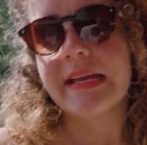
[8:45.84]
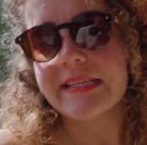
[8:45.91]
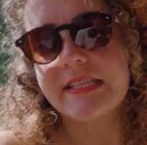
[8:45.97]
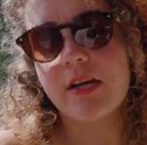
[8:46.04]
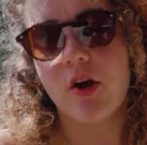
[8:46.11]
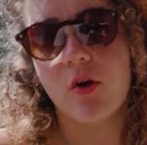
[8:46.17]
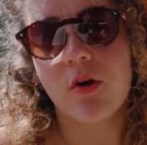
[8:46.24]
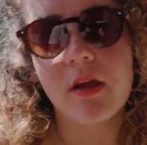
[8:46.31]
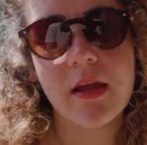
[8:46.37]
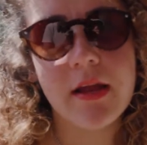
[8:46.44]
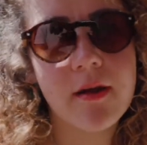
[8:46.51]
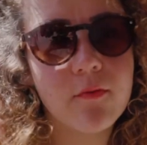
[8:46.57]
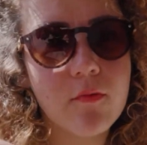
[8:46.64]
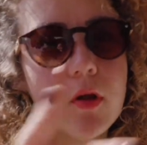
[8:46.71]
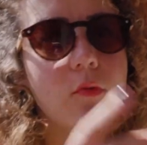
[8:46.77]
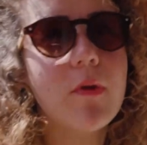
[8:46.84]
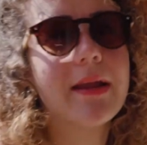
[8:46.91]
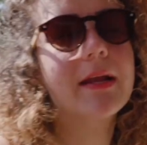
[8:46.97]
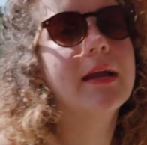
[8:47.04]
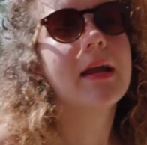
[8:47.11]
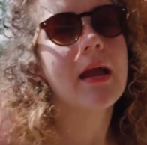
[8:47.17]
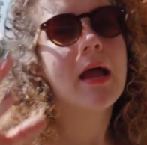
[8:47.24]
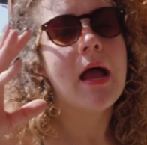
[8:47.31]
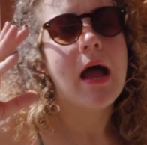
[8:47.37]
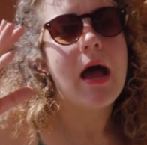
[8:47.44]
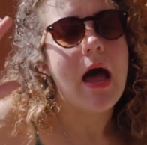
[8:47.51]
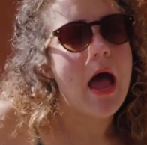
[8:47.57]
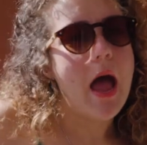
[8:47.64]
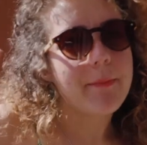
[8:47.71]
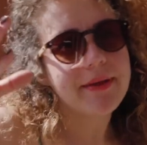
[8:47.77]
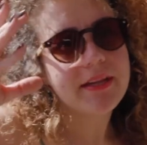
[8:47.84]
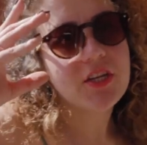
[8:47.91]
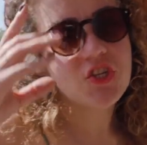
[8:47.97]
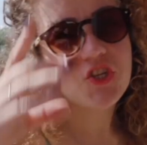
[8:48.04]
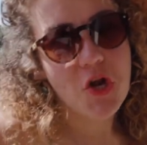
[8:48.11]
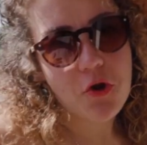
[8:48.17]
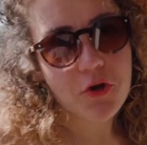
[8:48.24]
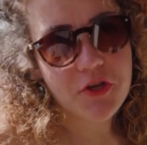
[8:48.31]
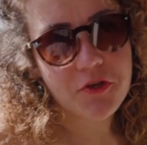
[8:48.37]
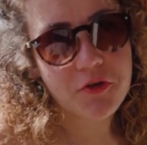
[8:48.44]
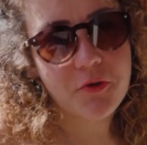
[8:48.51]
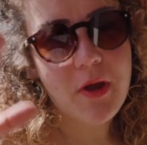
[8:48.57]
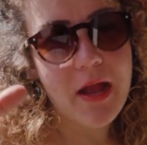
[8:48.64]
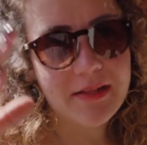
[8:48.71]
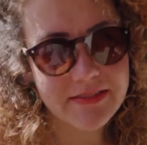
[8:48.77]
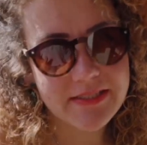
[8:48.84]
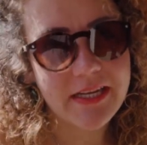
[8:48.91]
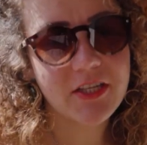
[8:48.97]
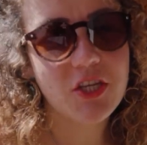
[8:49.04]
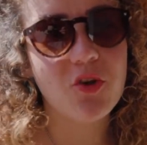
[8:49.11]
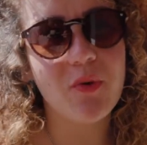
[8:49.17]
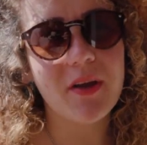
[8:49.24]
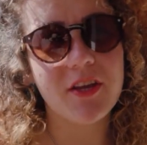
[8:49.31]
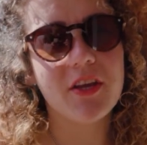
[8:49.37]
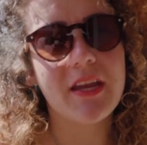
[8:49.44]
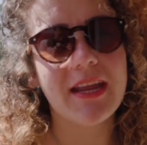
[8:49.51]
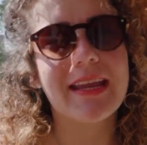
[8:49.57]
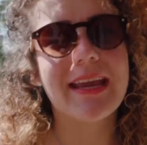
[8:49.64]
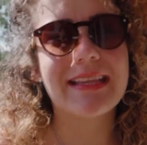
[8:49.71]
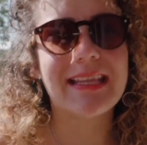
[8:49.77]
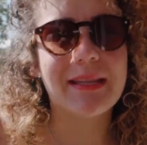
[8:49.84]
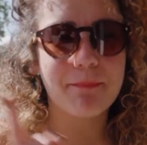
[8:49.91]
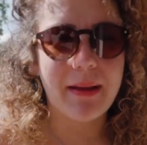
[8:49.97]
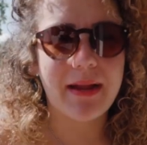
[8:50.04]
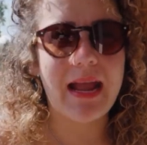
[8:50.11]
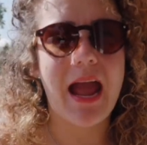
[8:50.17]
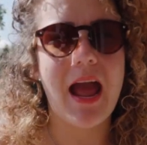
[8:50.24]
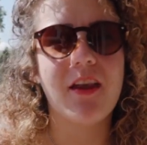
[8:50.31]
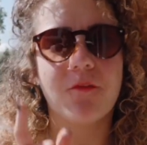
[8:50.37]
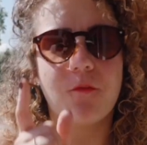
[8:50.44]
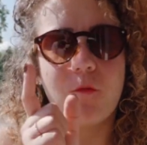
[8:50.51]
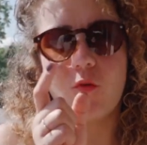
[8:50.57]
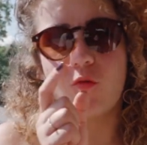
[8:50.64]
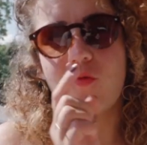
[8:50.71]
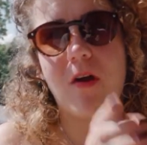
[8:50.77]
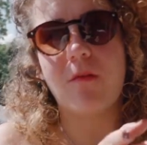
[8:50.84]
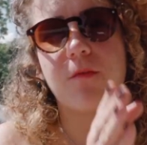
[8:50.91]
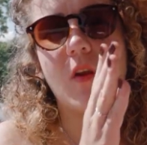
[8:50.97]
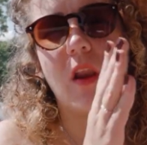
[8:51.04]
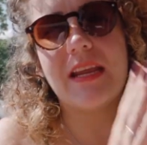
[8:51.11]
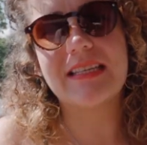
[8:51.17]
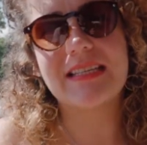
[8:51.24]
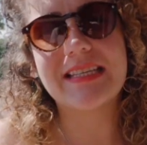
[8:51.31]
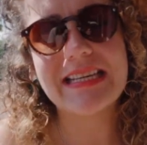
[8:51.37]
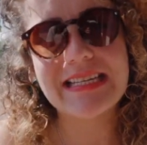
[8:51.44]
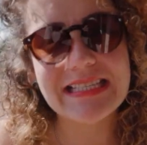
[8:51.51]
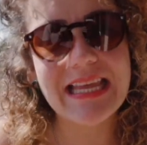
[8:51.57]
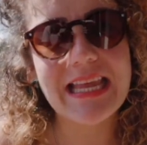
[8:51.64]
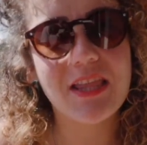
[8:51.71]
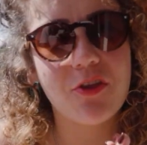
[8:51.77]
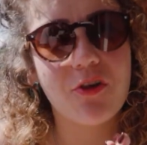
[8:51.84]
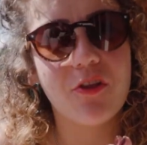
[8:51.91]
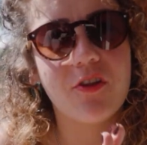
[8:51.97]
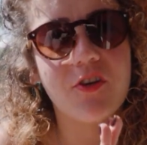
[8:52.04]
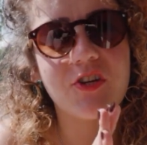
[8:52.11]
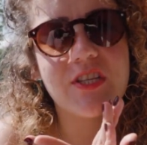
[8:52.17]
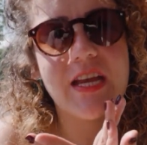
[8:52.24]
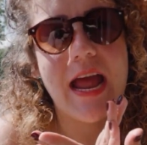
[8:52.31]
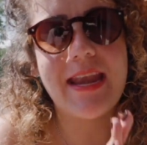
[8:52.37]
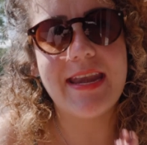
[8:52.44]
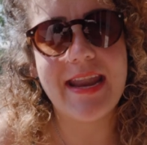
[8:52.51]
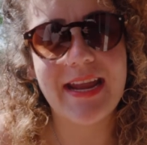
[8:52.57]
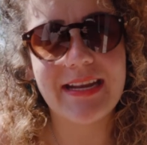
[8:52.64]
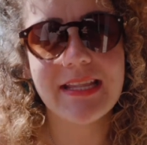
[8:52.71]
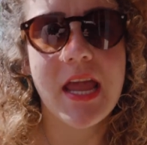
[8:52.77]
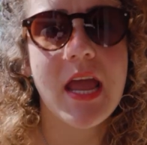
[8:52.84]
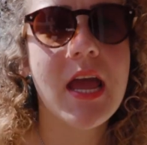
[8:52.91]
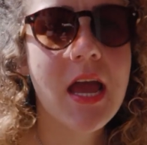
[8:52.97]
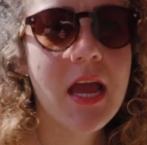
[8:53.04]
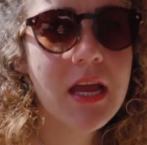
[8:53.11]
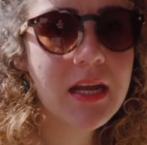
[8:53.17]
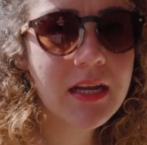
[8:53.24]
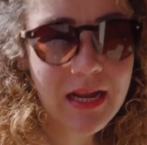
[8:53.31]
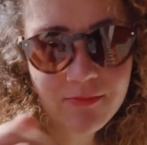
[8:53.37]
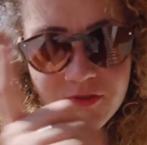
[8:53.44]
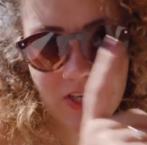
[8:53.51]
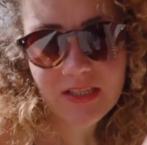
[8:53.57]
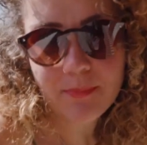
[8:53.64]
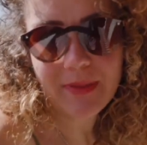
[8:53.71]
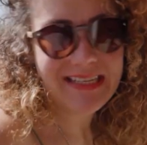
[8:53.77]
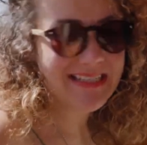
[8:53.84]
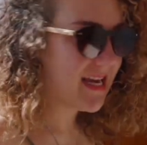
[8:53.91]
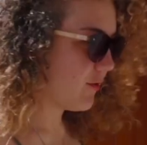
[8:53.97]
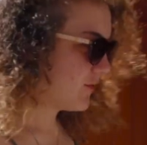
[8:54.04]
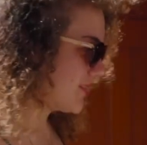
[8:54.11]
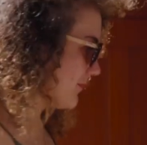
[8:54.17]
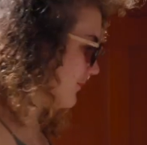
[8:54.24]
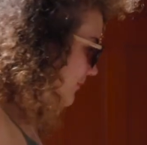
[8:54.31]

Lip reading: So real quick, I'm gonna show you and tell you what you can get in Bagan for roughly $16 a night. Come check the place out.